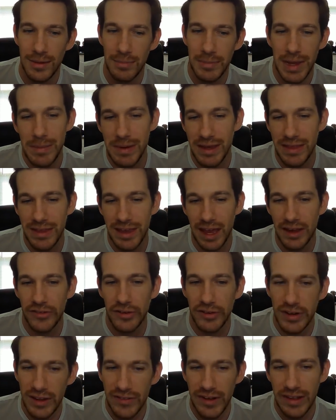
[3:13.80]
Maybe the
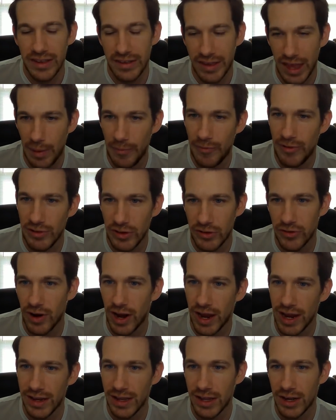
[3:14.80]
extra defense is helpful to
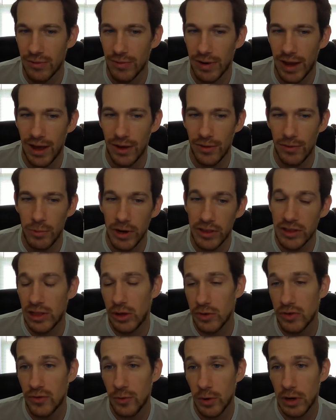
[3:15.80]
try and get around, with
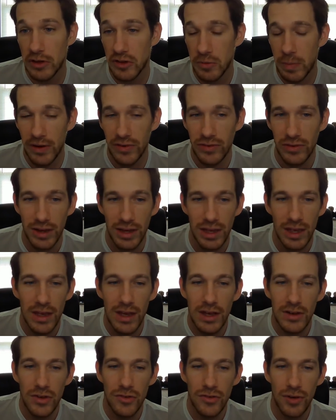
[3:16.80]
Close Foil especially,
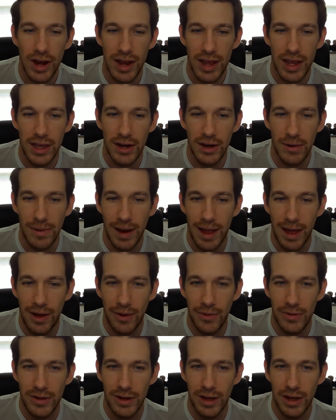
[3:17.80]
to try and get
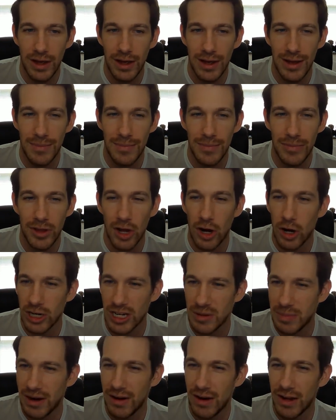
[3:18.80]
around the
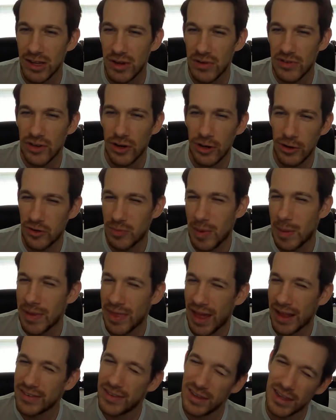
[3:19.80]
Hardy Bearing users.
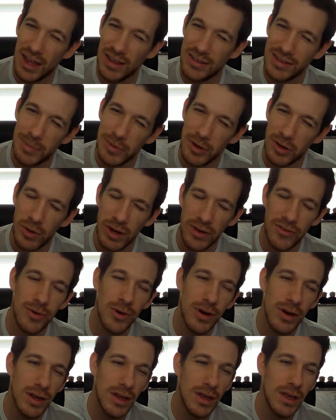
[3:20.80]
Maybe that's the concept you're going
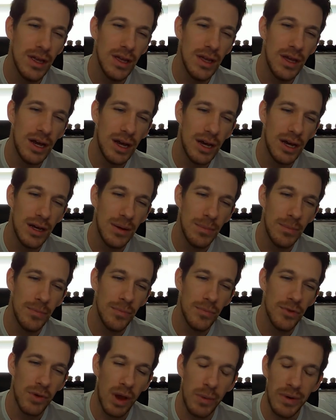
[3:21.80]
for.
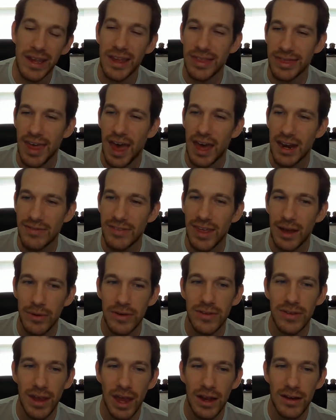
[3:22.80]
So I would get that if that
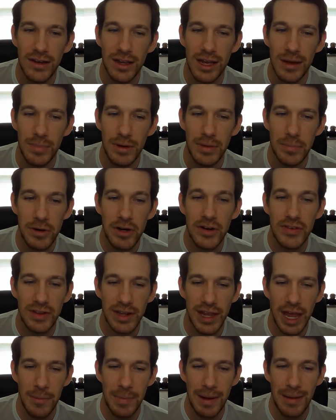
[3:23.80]
was the idea, but
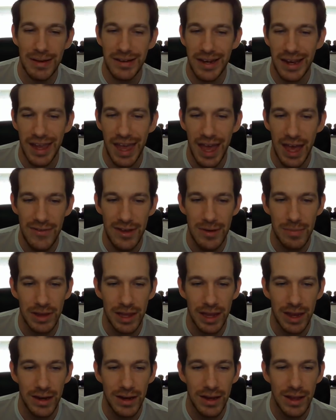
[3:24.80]
personally I'd probably take Heavy
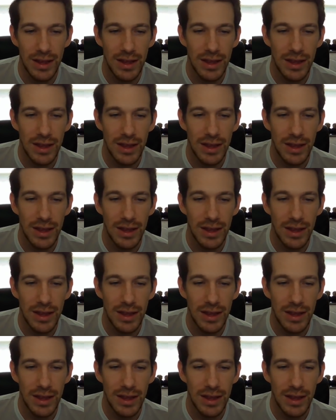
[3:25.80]
Blade.